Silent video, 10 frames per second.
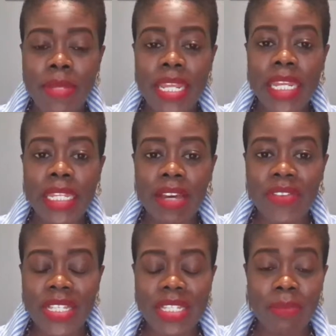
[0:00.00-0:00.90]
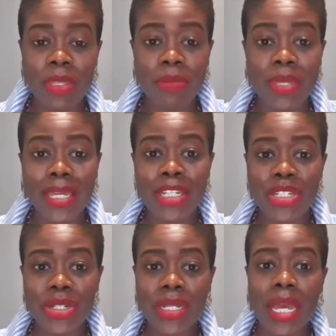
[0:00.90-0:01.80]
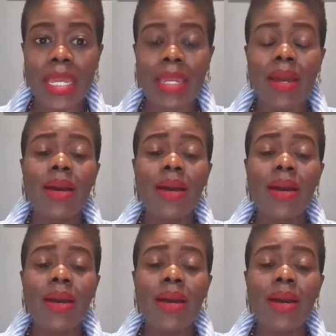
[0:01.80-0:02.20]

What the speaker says: it and loving something because you're like,